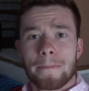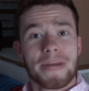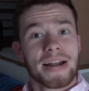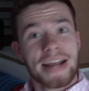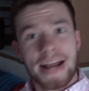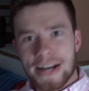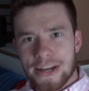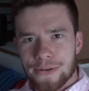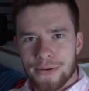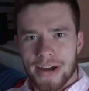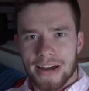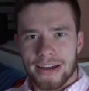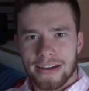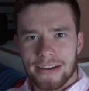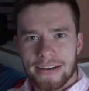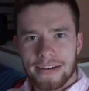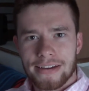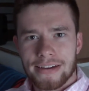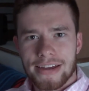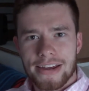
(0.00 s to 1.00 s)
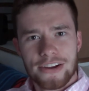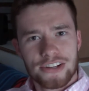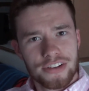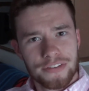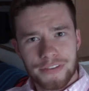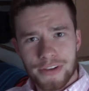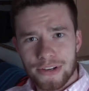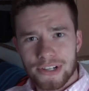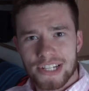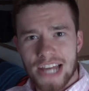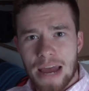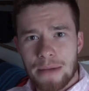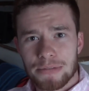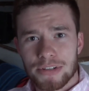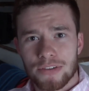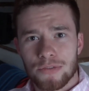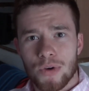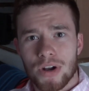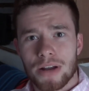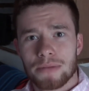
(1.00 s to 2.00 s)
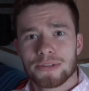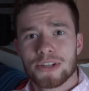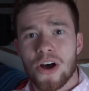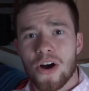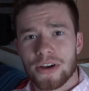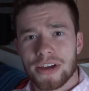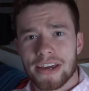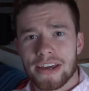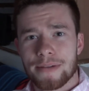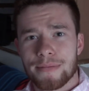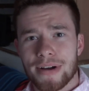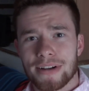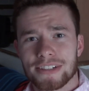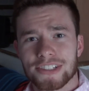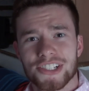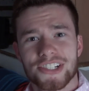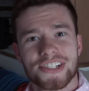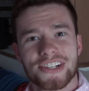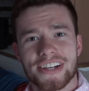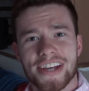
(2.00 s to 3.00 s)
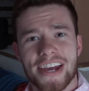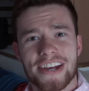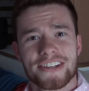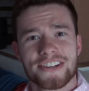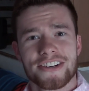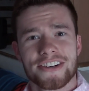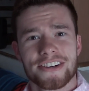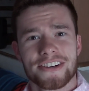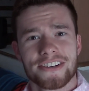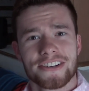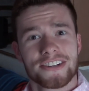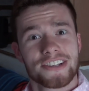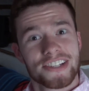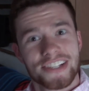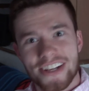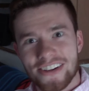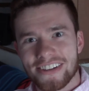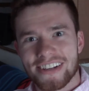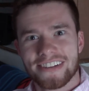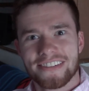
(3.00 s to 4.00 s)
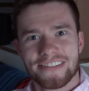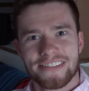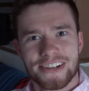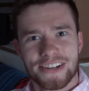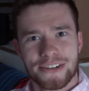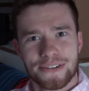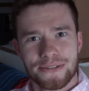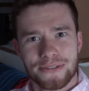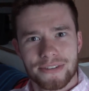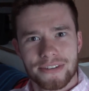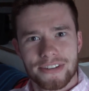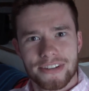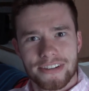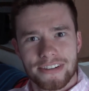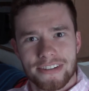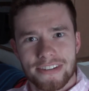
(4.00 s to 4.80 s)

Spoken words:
But anyway, here's a few examples of what I'm talking about, just in case you're still confused.